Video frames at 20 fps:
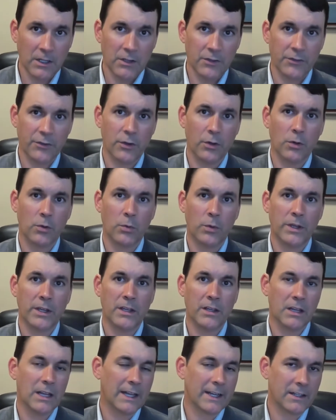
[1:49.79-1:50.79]
So
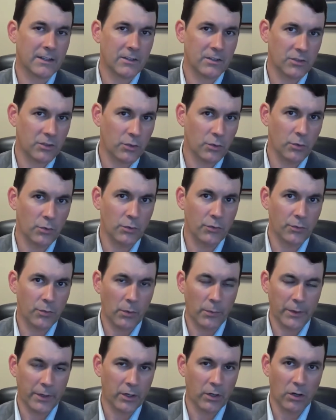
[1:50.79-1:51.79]
we like to use
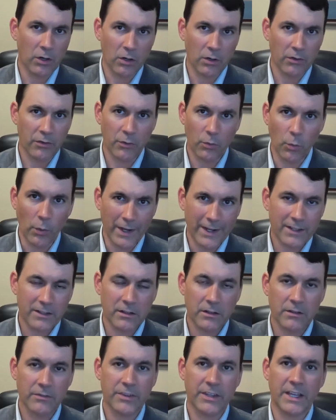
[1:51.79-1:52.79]
what we call the weight
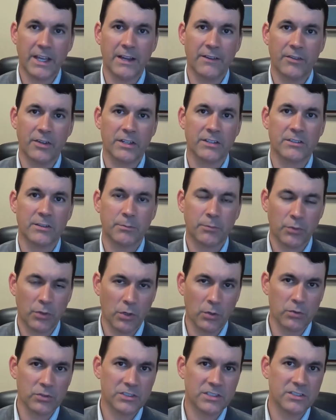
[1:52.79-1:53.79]
of the evidence
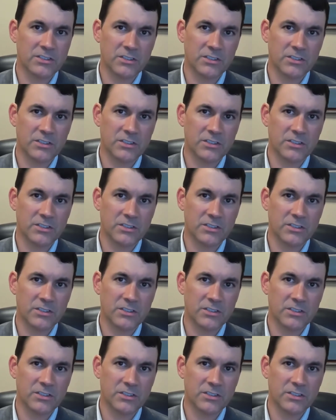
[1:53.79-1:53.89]
approach,